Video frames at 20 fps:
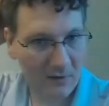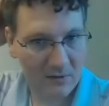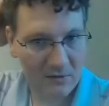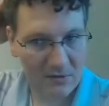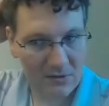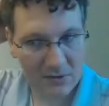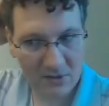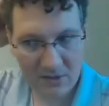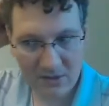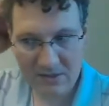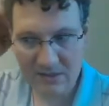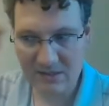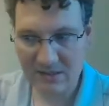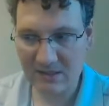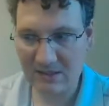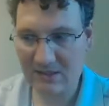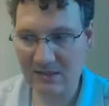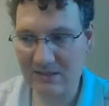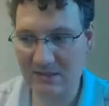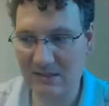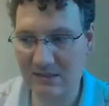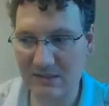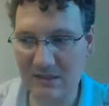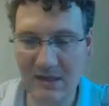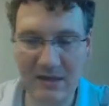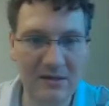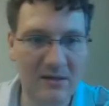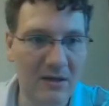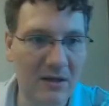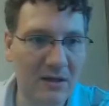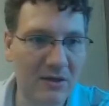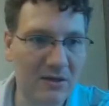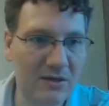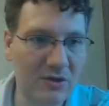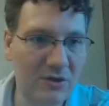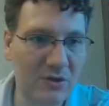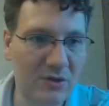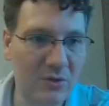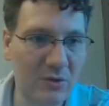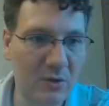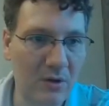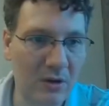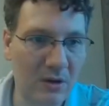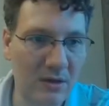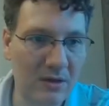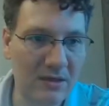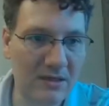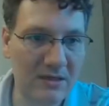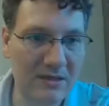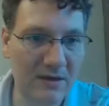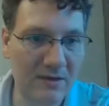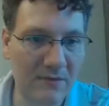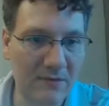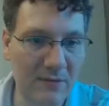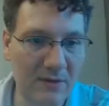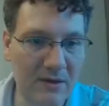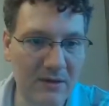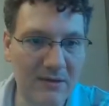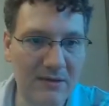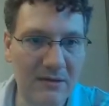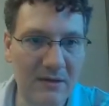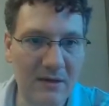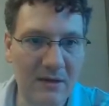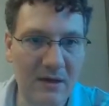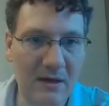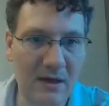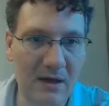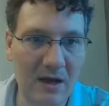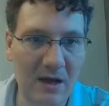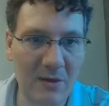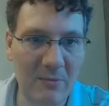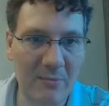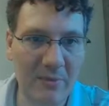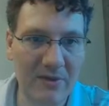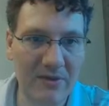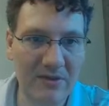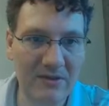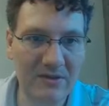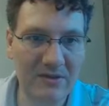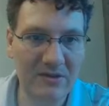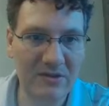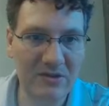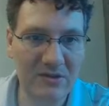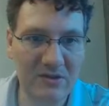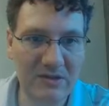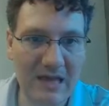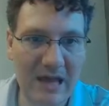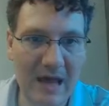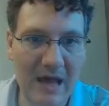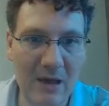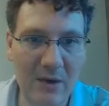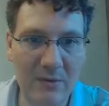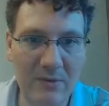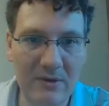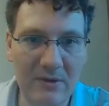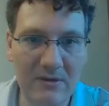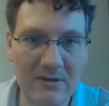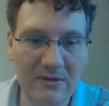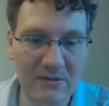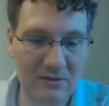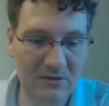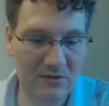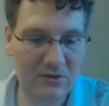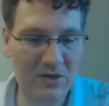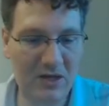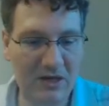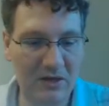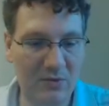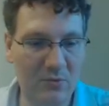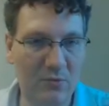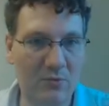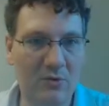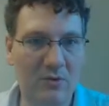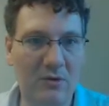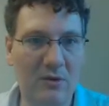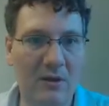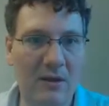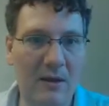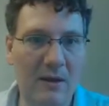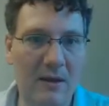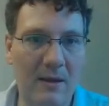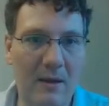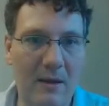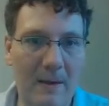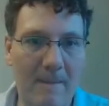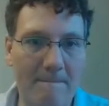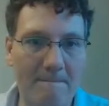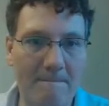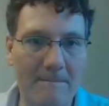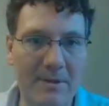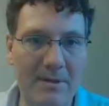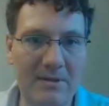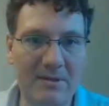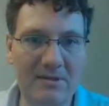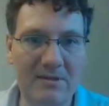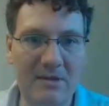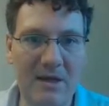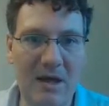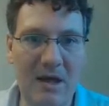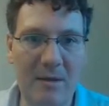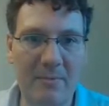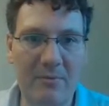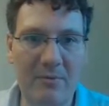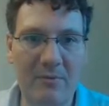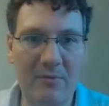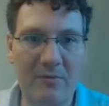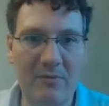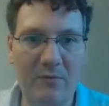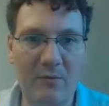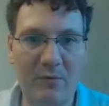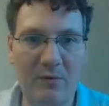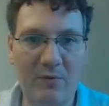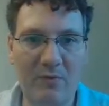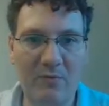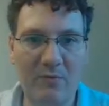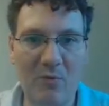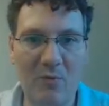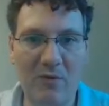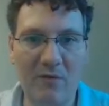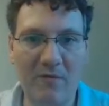So you can see this is not too different, but this is just how this chain rule builds up with more